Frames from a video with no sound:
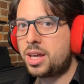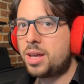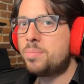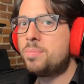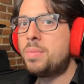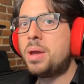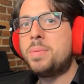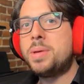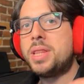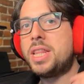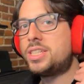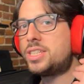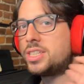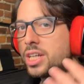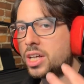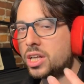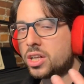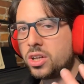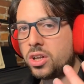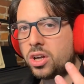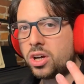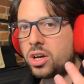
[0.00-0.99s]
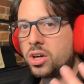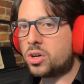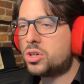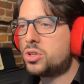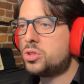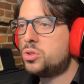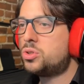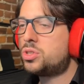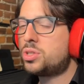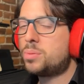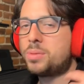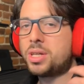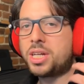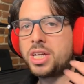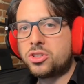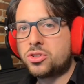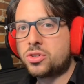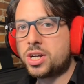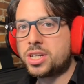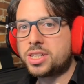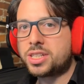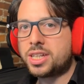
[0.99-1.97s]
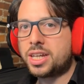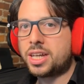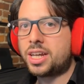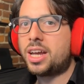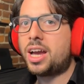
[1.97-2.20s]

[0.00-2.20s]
Maybe they sing along or do something interesting.